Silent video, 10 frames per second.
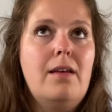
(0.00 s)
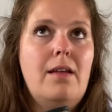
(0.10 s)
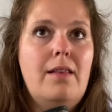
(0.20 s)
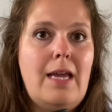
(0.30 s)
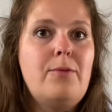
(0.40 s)

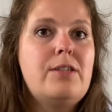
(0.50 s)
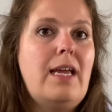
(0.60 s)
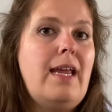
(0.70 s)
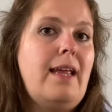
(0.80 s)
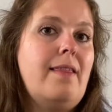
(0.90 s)
they would
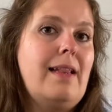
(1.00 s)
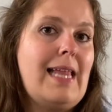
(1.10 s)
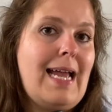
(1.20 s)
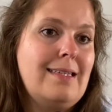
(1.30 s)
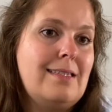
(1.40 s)
take in the
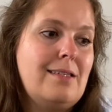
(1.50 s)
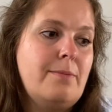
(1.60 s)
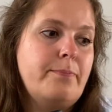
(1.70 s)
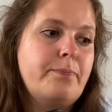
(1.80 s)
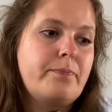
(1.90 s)
last
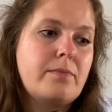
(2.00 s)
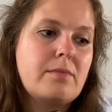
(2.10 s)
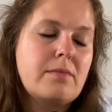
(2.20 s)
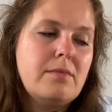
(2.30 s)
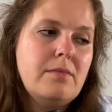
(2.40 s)

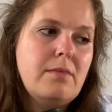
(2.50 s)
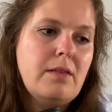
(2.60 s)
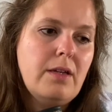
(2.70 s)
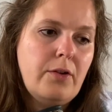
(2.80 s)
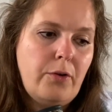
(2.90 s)

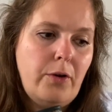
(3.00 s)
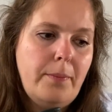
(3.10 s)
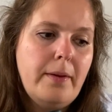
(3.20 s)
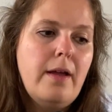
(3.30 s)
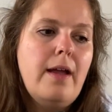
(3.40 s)

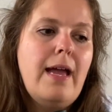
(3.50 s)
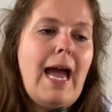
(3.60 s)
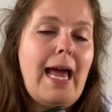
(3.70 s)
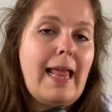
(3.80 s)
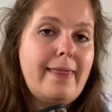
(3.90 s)
group.
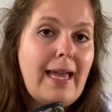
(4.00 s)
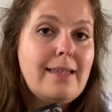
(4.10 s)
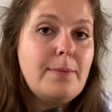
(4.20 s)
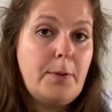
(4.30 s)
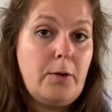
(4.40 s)
And at
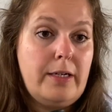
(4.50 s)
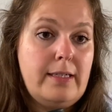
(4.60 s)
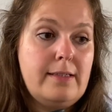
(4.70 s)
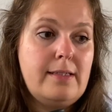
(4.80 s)
that point,